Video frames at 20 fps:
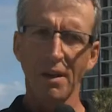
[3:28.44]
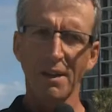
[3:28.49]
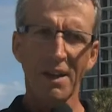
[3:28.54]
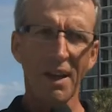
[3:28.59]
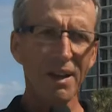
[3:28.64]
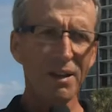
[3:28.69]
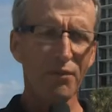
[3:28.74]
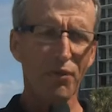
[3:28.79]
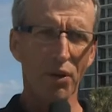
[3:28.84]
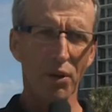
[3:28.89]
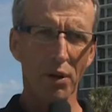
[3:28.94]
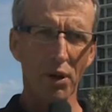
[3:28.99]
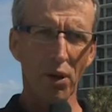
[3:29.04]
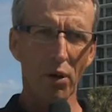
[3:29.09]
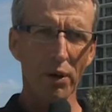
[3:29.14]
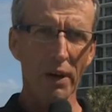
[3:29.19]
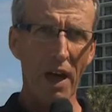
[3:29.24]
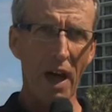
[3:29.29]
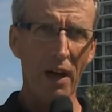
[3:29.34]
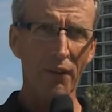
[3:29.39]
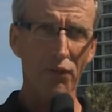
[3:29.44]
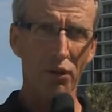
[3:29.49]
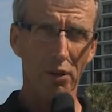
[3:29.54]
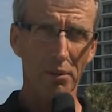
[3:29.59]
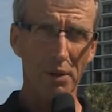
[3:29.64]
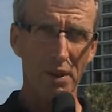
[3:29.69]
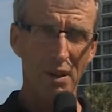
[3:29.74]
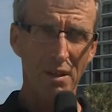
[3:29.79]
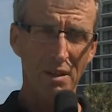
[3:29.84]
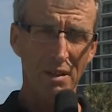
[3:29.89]
Not very long after,
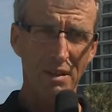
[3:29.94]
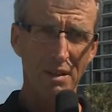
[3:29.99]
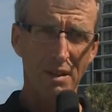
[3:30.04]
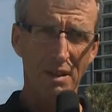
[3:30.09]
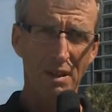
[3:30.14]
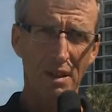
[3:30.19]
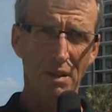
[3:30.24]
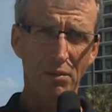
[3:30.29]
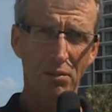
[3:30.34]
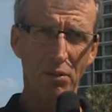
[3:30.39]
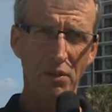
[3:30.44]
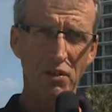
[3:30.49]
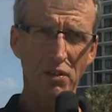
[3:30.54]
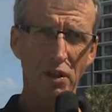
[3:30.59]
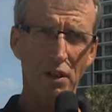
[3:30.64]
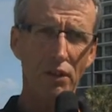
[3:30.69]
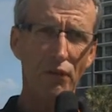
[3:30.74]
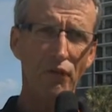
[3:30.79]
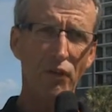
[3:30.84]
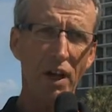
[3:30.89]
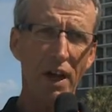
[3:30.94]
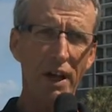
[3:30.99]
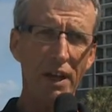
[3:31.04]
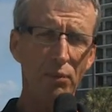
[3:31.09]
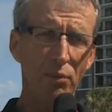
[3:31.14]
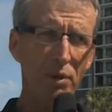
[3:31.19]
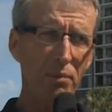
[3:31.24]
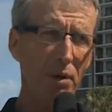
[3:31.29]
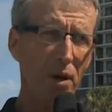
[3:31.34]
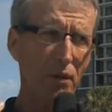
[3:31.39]
because we started to fly, and
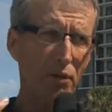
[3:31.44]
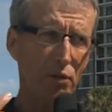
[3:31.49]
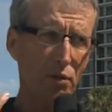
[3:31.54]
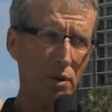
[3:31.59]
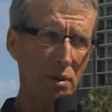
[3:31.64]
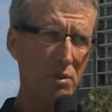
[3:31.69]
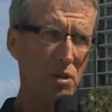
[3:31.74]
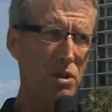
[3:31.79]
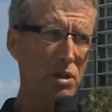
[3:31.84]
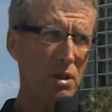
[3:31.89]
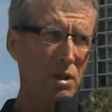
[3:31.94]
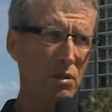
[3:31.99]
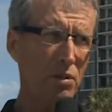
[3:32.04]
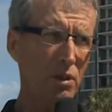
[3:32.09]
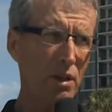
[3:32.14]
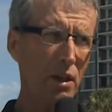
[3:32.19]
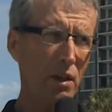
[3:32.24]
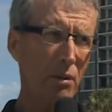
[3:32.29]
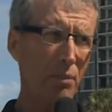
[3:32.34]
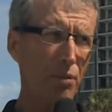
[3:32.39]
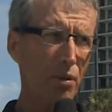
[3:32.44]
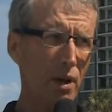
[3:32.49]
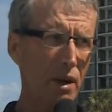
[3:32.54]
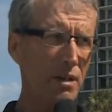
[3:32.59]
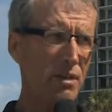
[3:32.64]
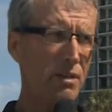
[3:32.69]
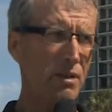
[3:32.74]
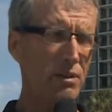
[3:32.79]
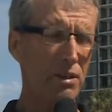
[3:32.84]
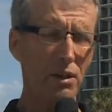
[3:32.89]
we bought 3 machines to get a
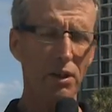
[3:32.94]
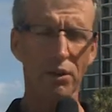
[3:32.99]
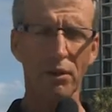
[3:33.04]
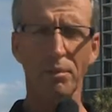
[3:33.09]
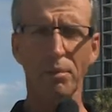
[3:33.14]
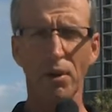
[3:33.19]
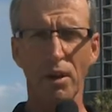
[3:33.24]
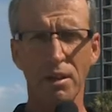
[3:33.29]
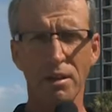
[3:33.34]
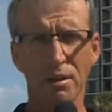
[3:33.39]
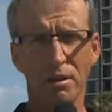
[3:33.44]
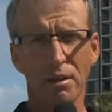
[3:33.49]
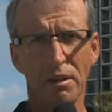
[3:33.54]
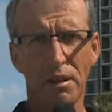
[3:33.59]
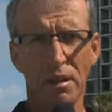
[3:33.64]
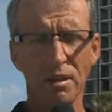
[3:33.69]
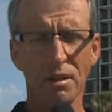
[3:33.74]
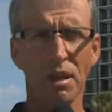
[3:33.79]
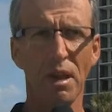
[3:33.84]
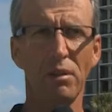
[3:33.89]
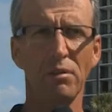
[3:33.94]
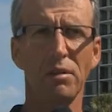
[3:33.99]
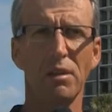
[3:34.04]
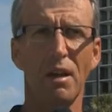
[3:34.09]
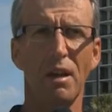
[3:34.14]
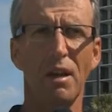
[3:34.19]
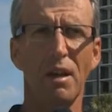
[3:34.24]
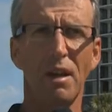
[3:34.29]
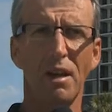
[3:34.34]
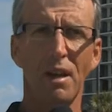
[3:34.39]
price, a dealer price, a discount.
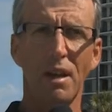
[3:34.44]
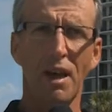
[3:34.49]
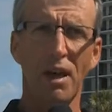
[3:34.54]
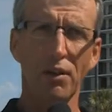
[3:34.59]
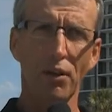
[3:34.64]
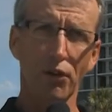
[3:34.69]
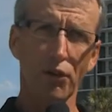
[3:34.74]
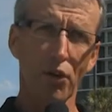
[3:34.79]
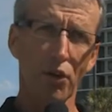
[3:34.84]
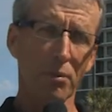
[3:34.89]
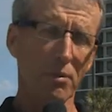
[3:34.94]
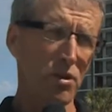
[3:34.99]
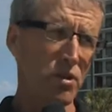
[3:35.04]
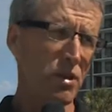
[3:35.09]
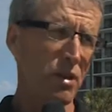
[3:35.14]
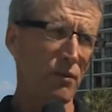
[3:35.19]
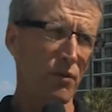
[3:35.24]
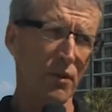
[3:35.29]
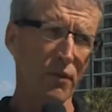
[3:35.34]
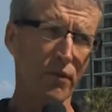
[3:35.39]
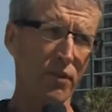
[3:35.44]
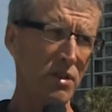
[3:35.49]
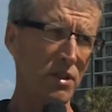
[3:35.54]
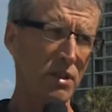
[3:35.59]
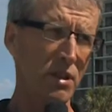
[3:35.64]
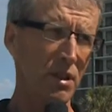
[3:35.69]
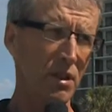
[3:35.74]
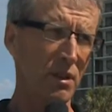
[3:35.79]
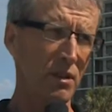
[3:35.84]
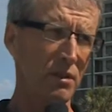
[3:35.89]
And the third machine were for
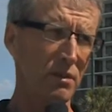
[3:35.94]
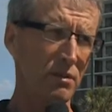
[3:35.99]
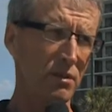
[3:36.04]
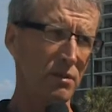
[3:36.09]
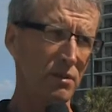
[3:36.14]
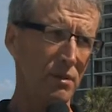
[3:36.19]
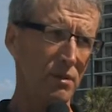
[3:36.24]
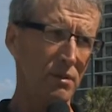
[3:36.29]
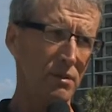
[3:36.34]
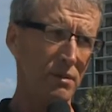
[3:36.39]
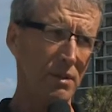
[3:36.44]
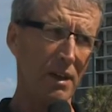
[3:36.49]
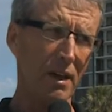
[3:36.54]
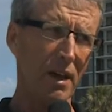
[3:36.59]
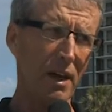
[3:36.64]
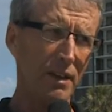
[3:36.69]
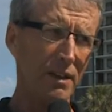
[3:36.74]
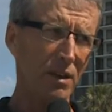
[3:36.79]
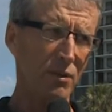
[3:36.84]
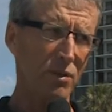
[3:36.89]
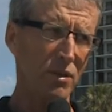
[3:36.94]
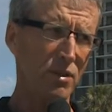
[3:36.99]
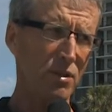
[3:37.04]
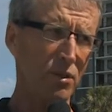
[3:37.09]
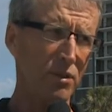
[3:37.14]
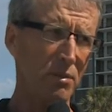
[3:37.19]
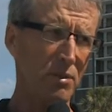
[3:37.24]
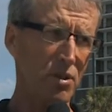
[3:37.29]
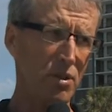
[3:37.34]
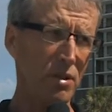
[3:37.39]
sale, so the guy that we
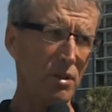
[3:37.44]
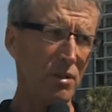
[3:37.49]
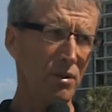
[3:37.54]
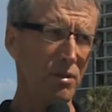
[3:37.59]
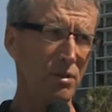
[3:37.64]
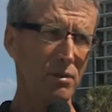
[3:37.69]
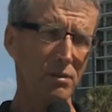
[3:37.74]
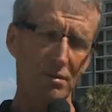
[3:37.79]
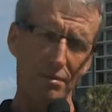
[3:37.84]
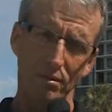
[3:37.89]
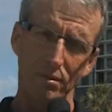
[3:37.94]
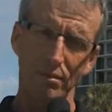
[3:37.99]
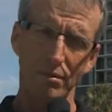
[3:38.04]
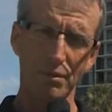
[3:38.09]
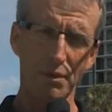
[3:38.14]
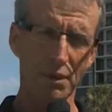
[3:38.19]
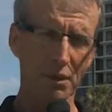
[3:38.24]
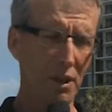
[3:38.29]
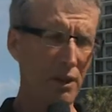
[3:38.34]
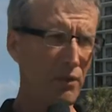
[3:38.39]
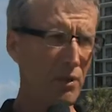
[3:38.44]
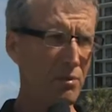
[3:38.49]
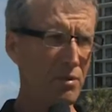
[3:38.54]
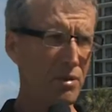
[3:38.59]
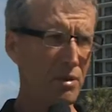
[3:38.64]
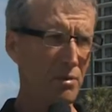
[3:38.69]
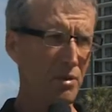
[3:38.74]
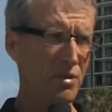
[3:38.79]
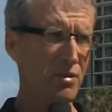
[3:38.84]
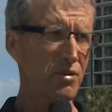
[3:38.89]
sold the machine to, we gave him
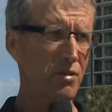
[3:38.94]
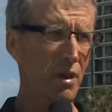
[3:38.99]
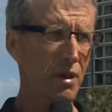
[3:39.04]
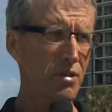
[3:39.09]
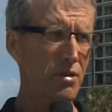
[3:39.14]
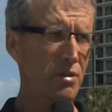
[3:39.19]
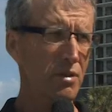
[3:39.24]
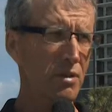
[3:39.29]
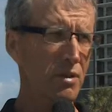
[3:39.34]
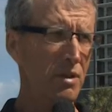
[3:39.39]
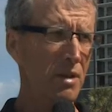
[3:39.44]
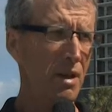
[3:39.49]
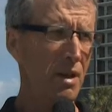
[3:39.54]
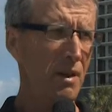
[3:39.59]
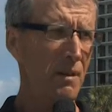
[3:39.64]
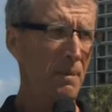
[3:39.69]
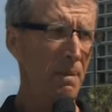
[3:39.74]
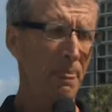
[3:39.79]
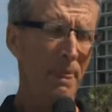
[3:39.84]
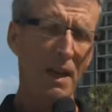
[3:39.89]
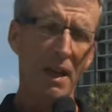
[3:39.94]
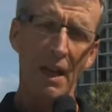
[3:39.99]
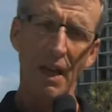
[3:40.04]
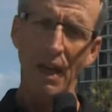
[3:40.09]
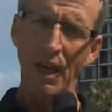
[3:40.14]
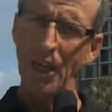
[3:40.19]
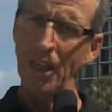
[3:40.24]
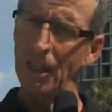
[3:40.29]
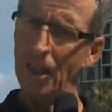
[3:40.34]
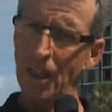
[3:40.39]
some instructions.
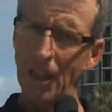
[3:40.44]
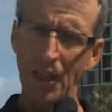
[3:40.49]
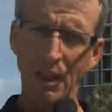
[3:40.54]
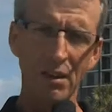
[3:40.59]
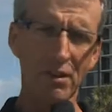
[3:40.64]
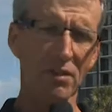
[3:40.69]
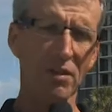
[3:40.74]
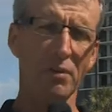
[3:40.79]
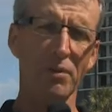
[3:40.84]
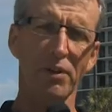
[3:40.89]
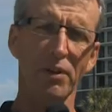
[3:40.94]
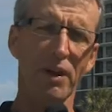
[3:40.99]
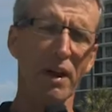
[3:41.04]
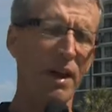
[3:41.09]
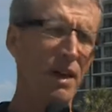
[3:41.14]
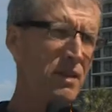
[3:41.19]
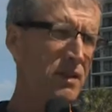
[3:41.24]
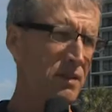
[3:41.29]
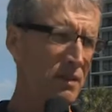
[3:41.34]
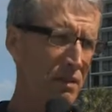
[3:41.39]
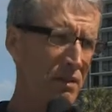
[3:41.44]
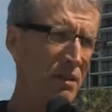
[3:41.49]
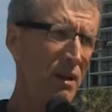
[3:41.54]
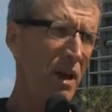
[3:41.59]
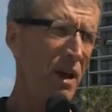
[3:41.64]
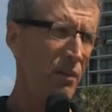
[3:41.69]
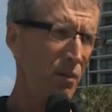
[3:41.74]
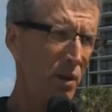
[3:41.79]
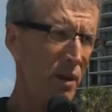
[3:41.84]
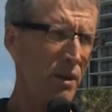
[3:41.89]
And then some other guys,
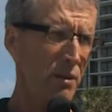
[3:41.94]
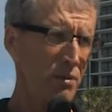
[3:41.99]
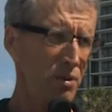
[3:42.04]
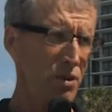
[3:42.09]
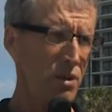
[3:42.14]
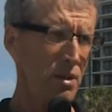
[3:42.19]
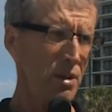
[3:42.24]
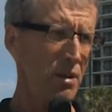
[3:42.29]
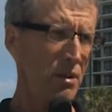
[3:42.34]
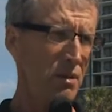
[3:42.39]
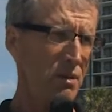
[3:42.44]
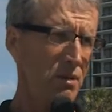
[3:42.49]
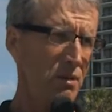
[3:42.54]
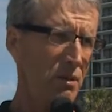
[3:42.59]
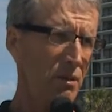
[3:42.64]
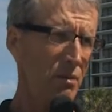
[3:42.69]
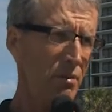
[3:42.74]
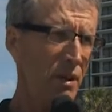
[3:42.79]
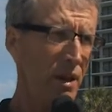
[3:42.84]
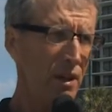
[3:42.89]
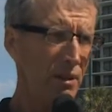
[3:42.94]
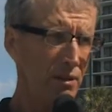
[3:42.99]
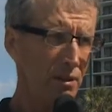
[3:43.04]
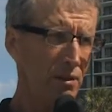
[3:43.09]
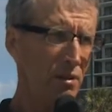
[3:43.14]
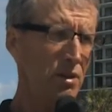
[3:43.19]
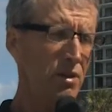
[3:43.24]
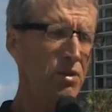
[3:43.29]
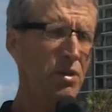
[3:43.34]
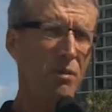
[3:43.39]
I want a machine, so we had to
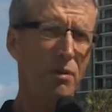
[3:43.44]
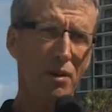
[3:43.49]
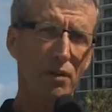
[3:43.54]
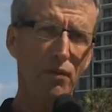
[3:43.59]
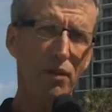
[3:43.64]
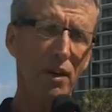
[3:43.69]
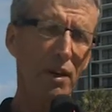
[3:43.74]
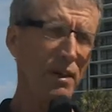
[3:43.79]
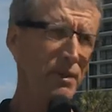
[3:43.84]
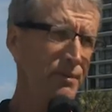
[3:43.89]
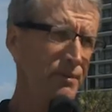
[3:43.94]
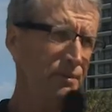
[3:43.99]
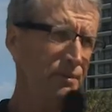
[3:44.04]
teach them how to fly.